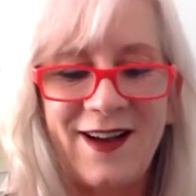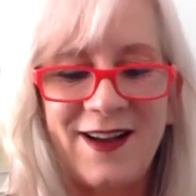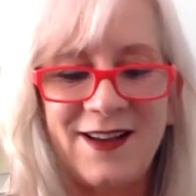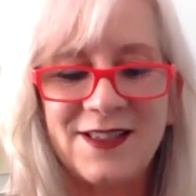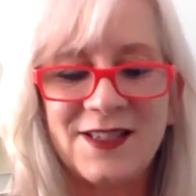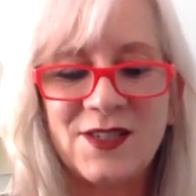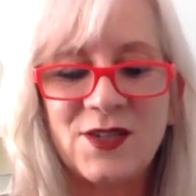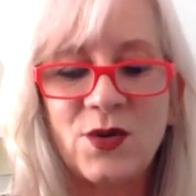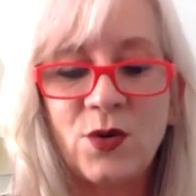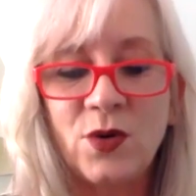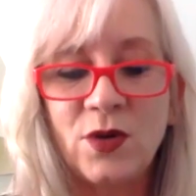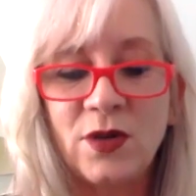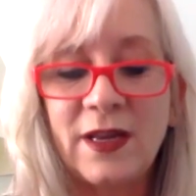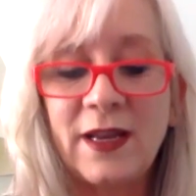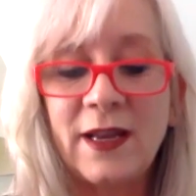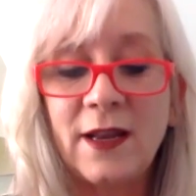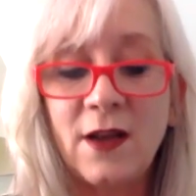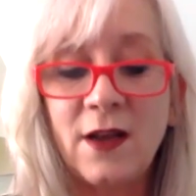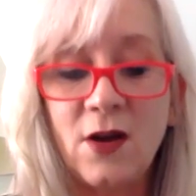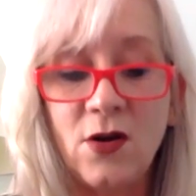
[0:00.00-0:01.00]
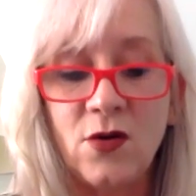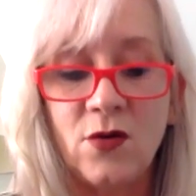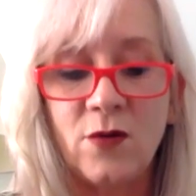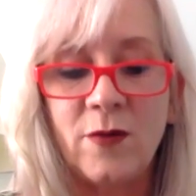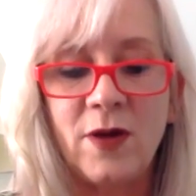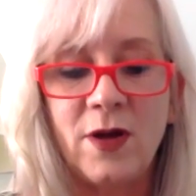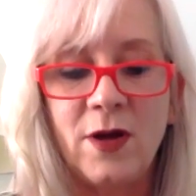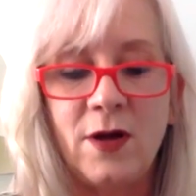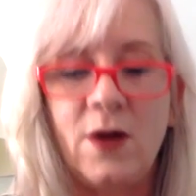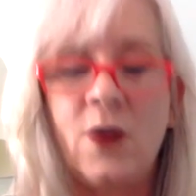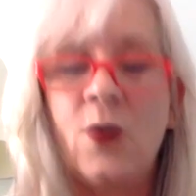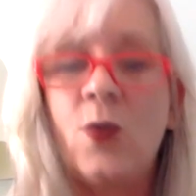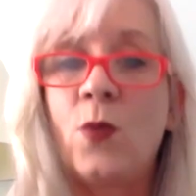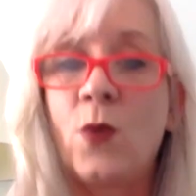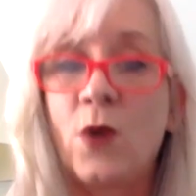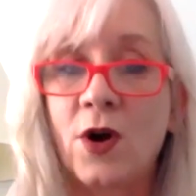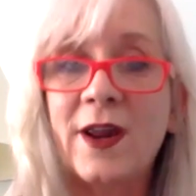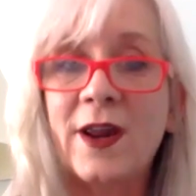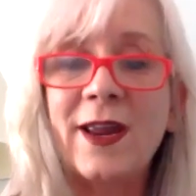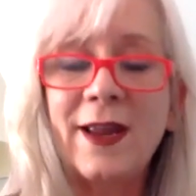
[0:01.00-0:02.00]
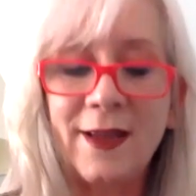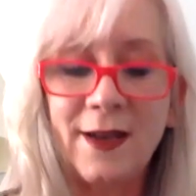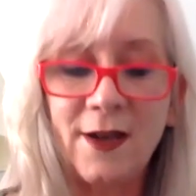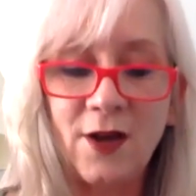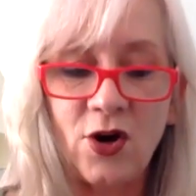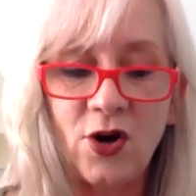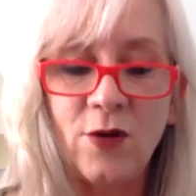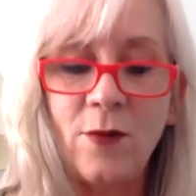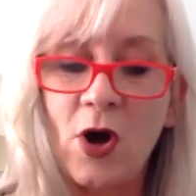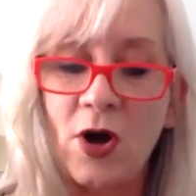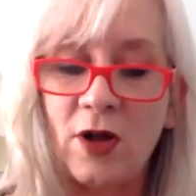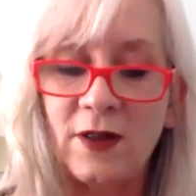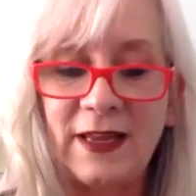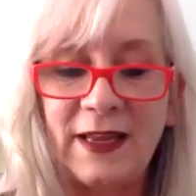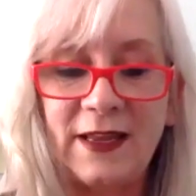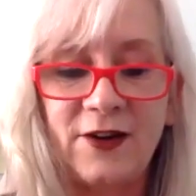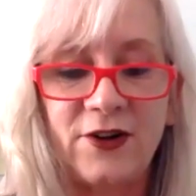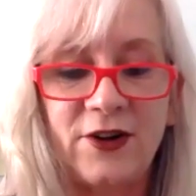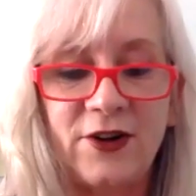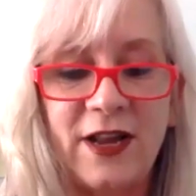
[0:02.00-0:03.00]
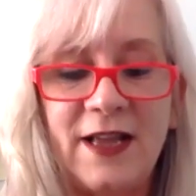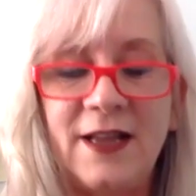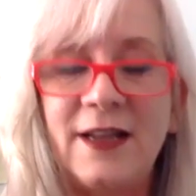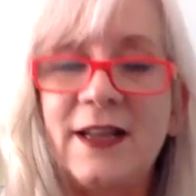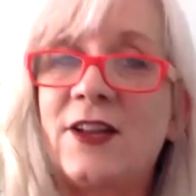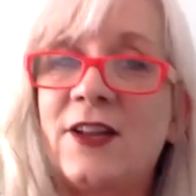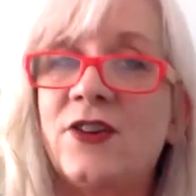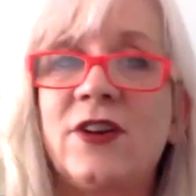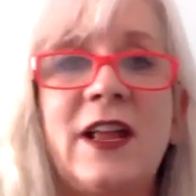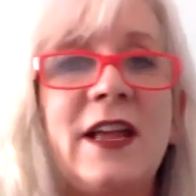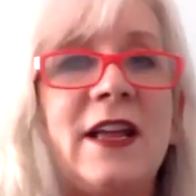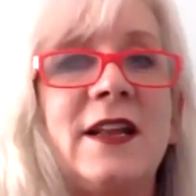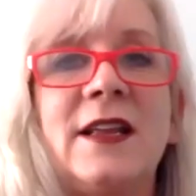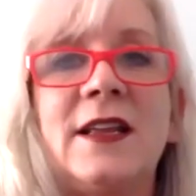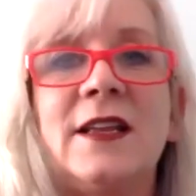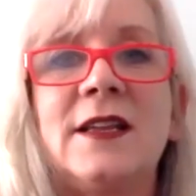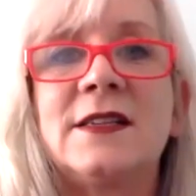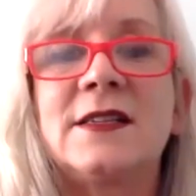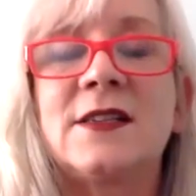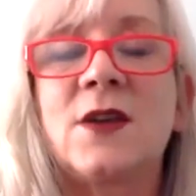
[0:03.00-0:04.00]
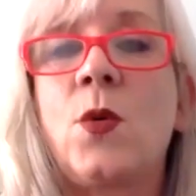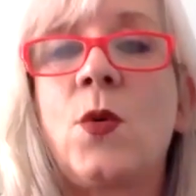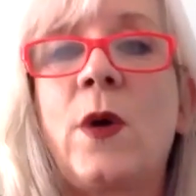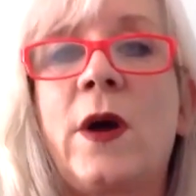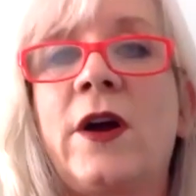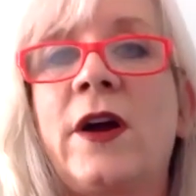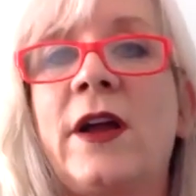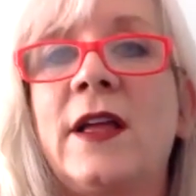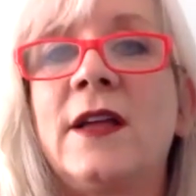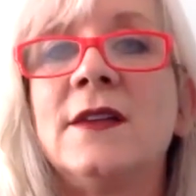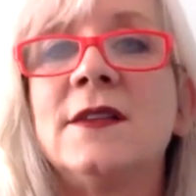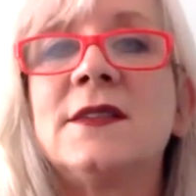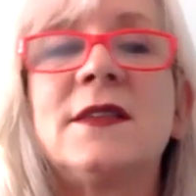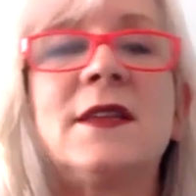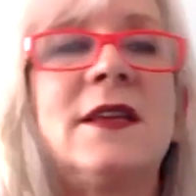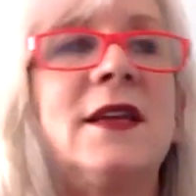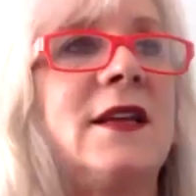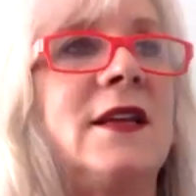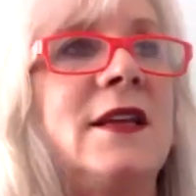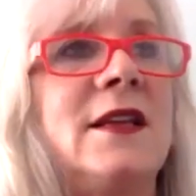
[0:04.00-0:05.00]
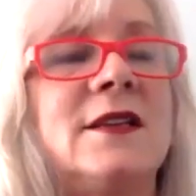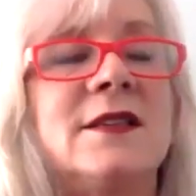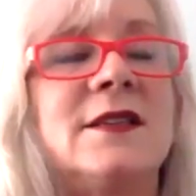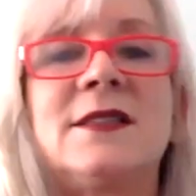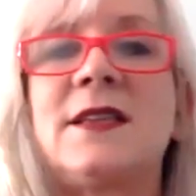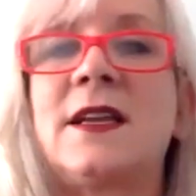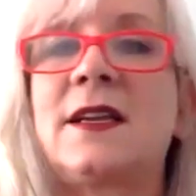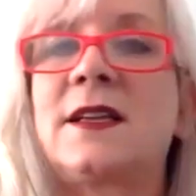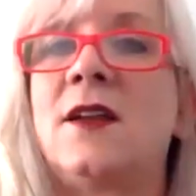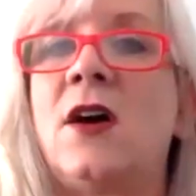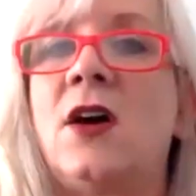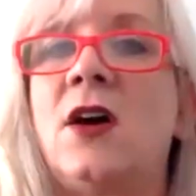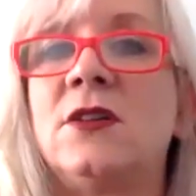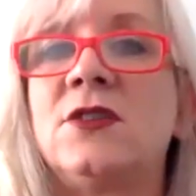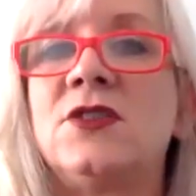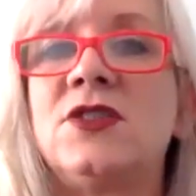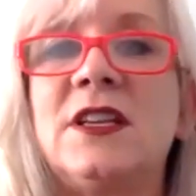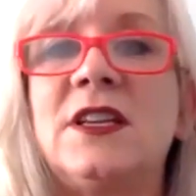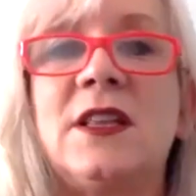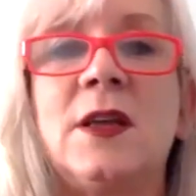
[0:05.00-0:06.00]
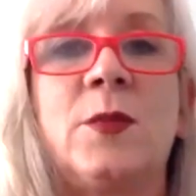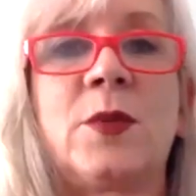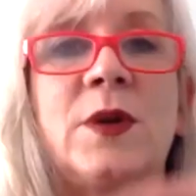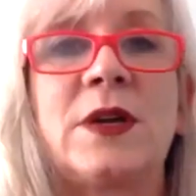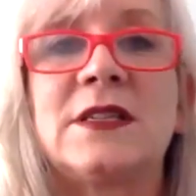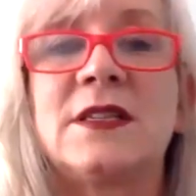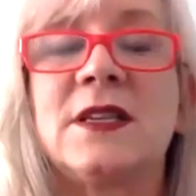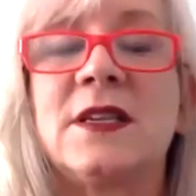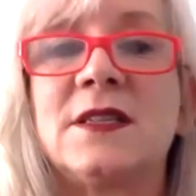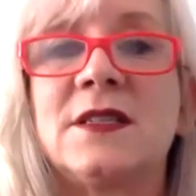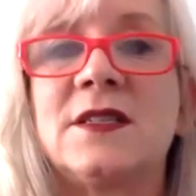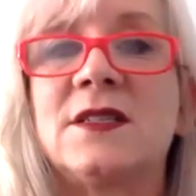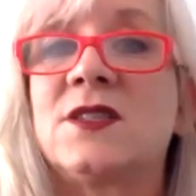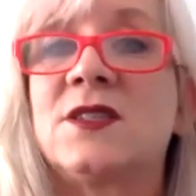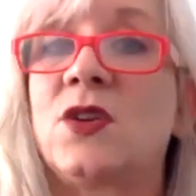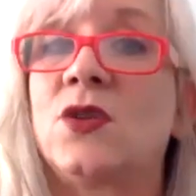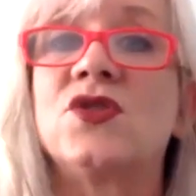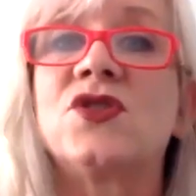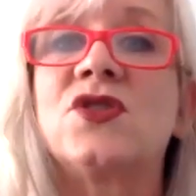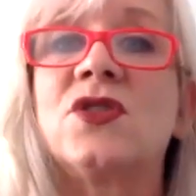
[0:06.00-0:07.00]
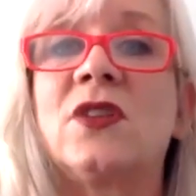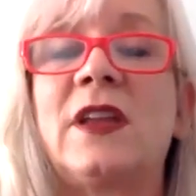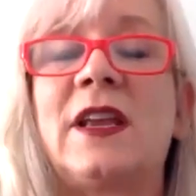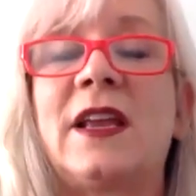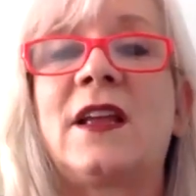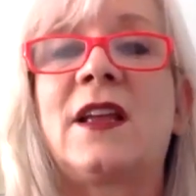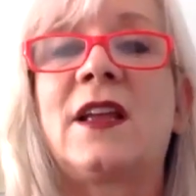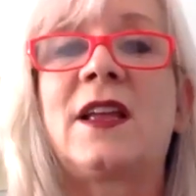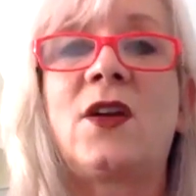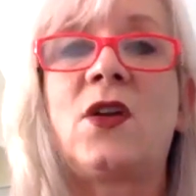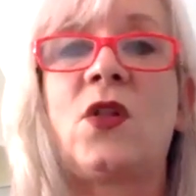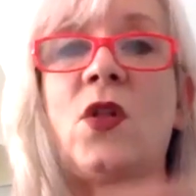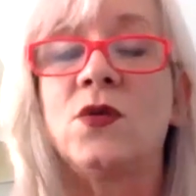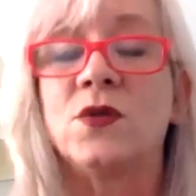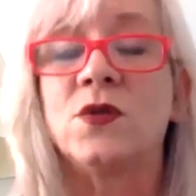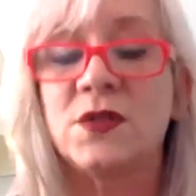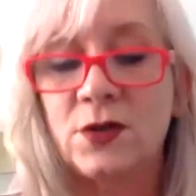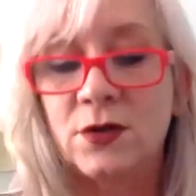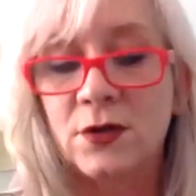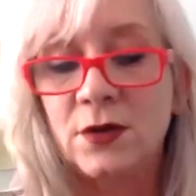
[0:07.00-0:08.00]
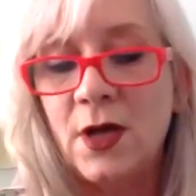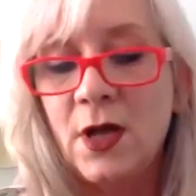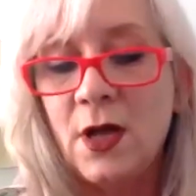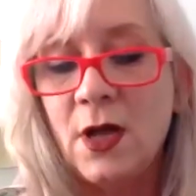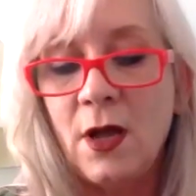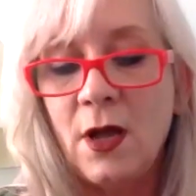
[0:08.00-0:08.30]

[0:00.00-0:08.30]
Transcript: Schooling at home. Working at home on the internet. Internet is Aquarius. It is technology that brings us socially closer.